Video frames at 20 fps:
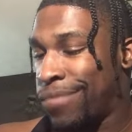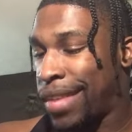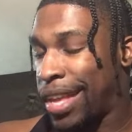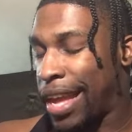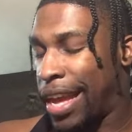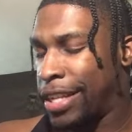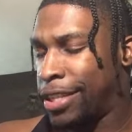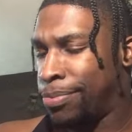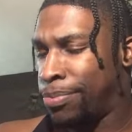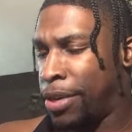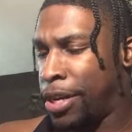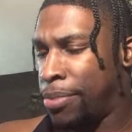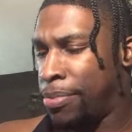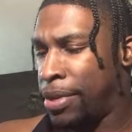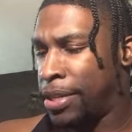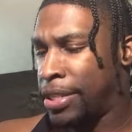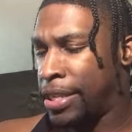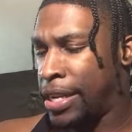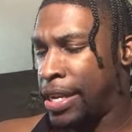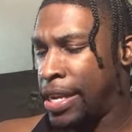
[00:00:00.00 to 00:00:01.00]
that's pretty
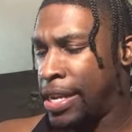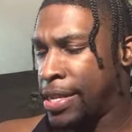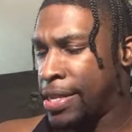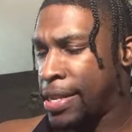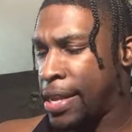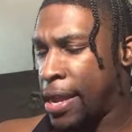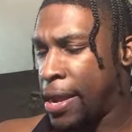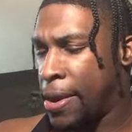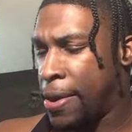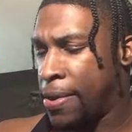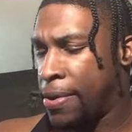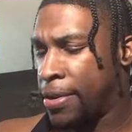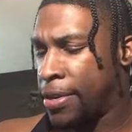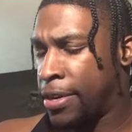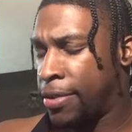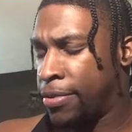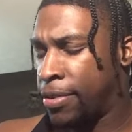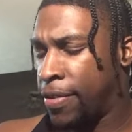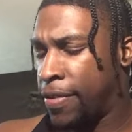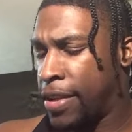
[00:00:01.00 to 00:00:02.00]
much it there in
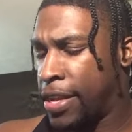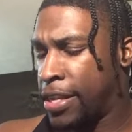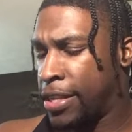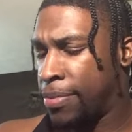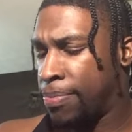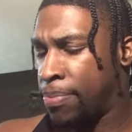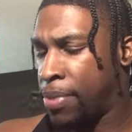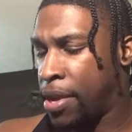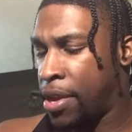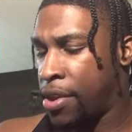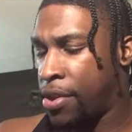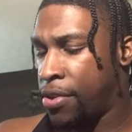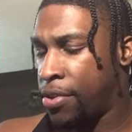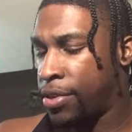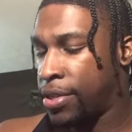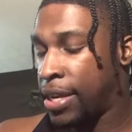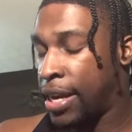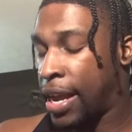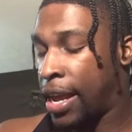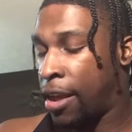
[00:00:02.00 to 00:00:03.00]
terms of his peers,
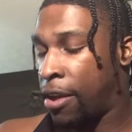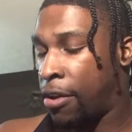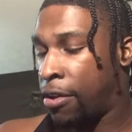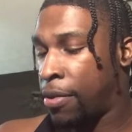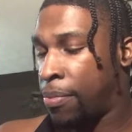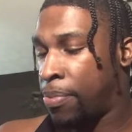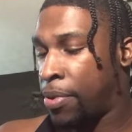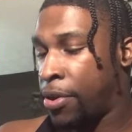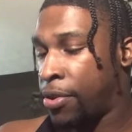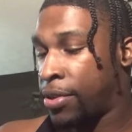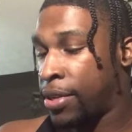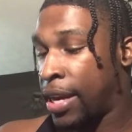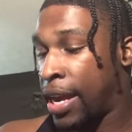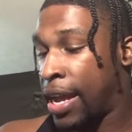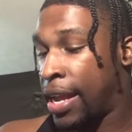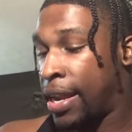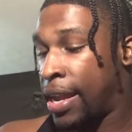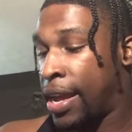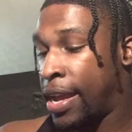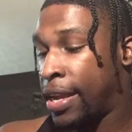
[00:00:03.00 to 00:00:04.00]
that all the peers that
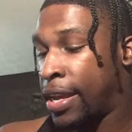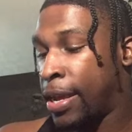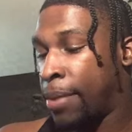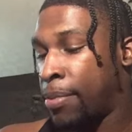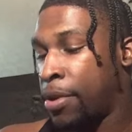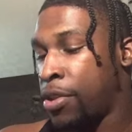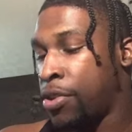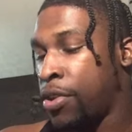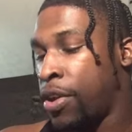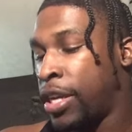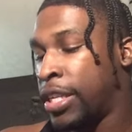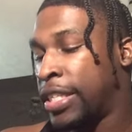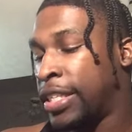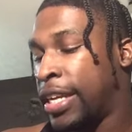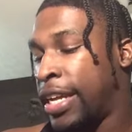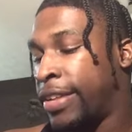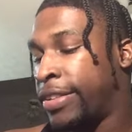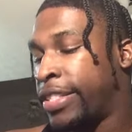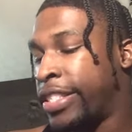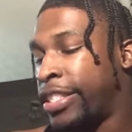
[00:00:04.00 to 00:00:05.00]
I like. I mean, you also
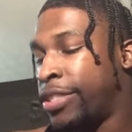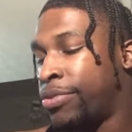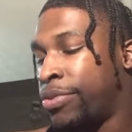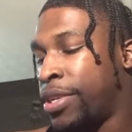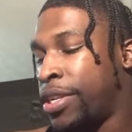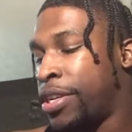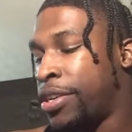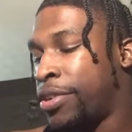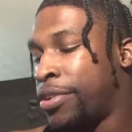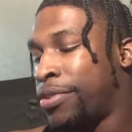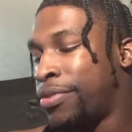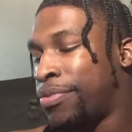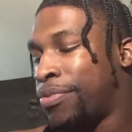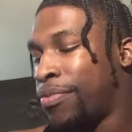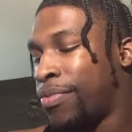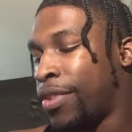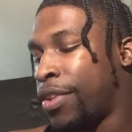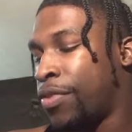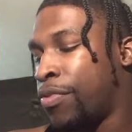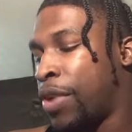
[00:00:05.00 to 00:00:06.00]
had this one here.
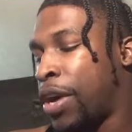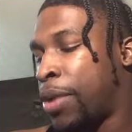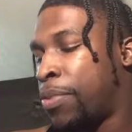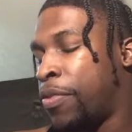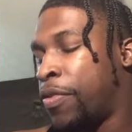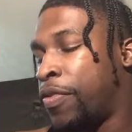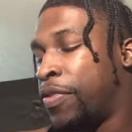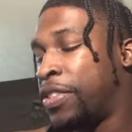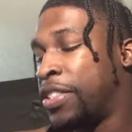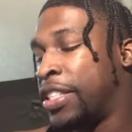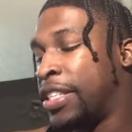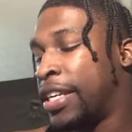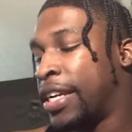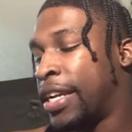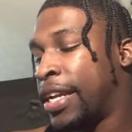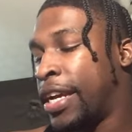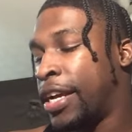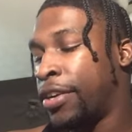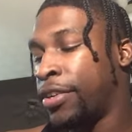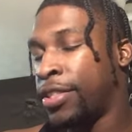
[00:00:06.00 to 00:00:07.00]
Rock them with Vegeta
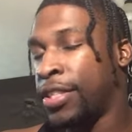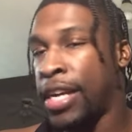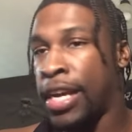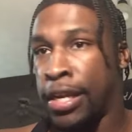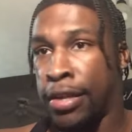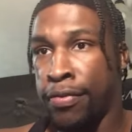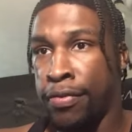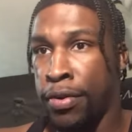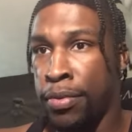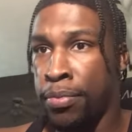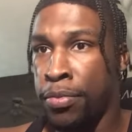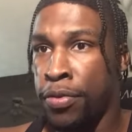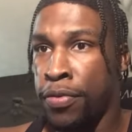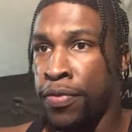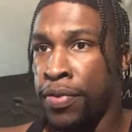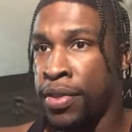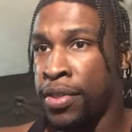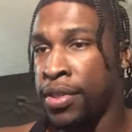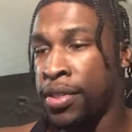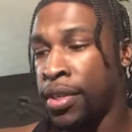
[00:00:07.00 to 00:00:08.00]
clan or sagas from the
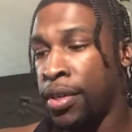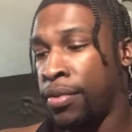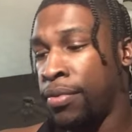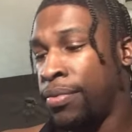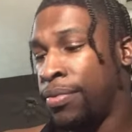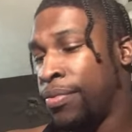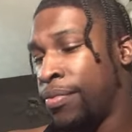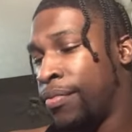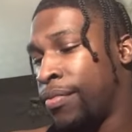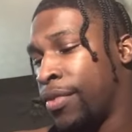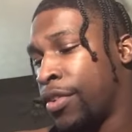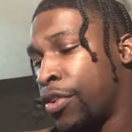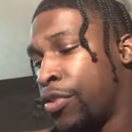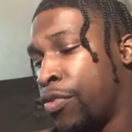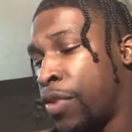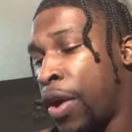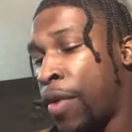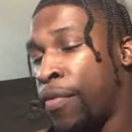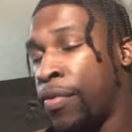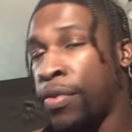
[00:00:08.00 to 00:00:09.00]
movies. So
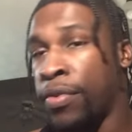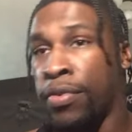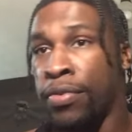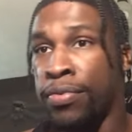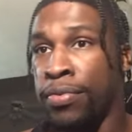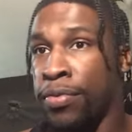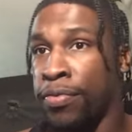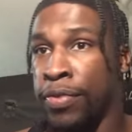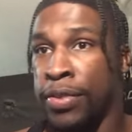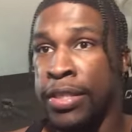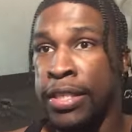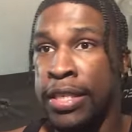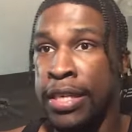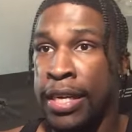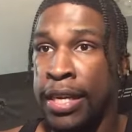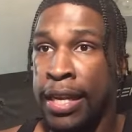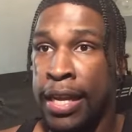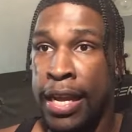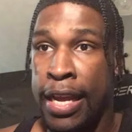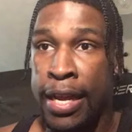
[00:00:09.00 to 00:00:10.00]
whoever Vegeta
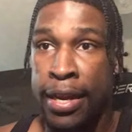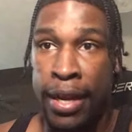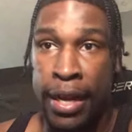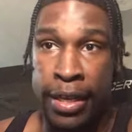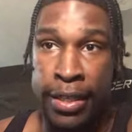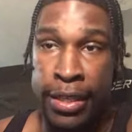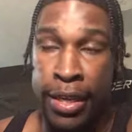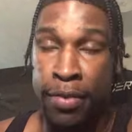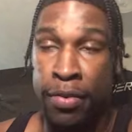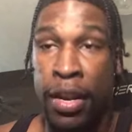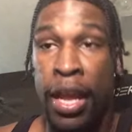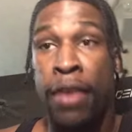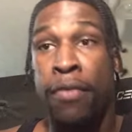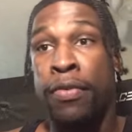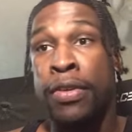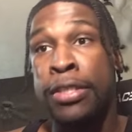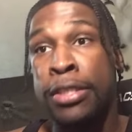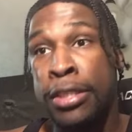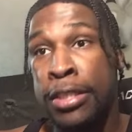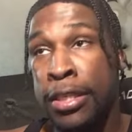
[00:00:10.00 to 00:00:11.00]
clan, like I said, like
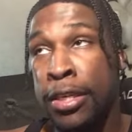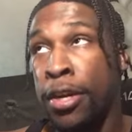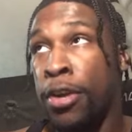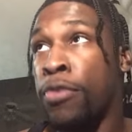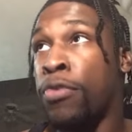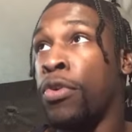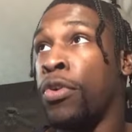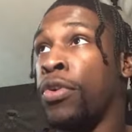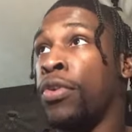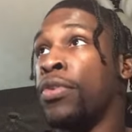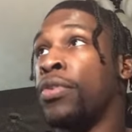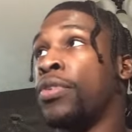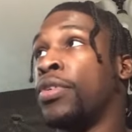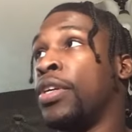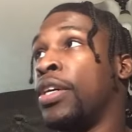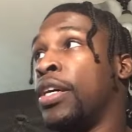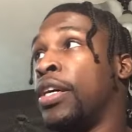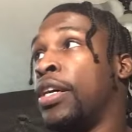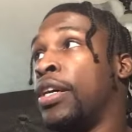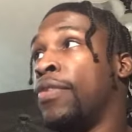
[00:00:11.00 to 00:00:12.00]
Vegito or
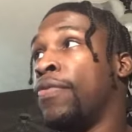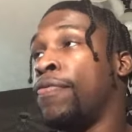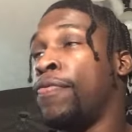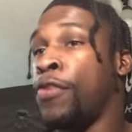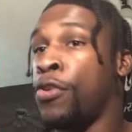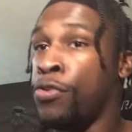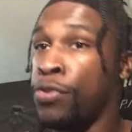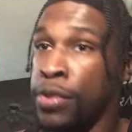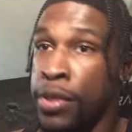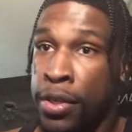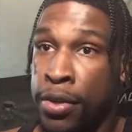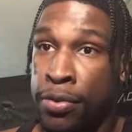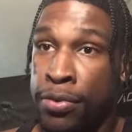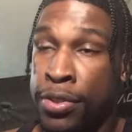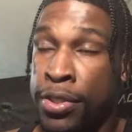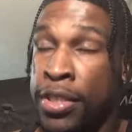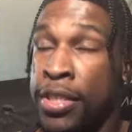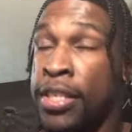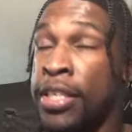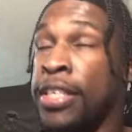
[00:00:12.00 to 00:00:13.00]
the Fusing
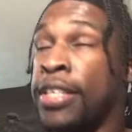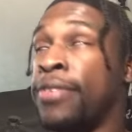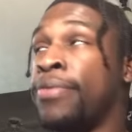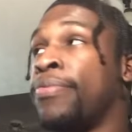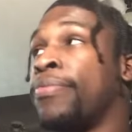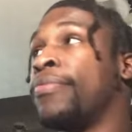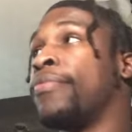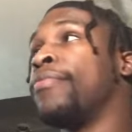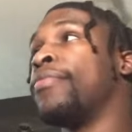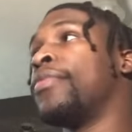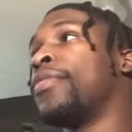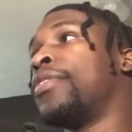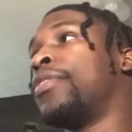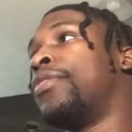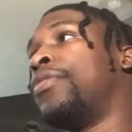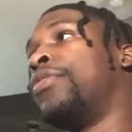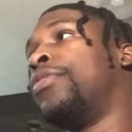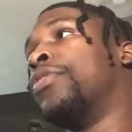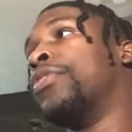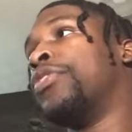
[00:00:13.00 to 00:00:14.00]
Gogeta,
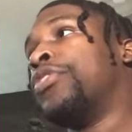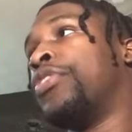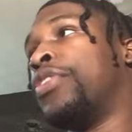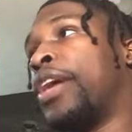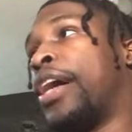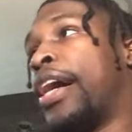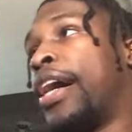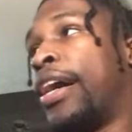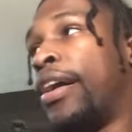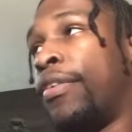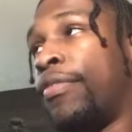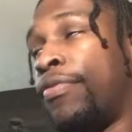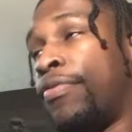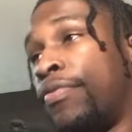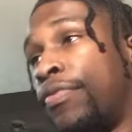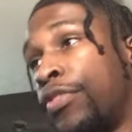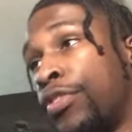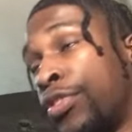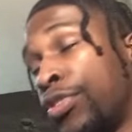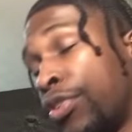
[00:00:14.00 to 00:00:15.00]
or you have
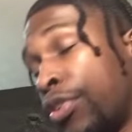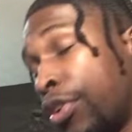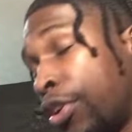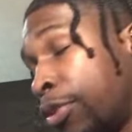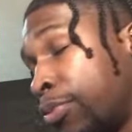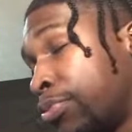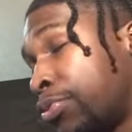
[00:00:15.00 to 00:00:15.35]
Sword of Hope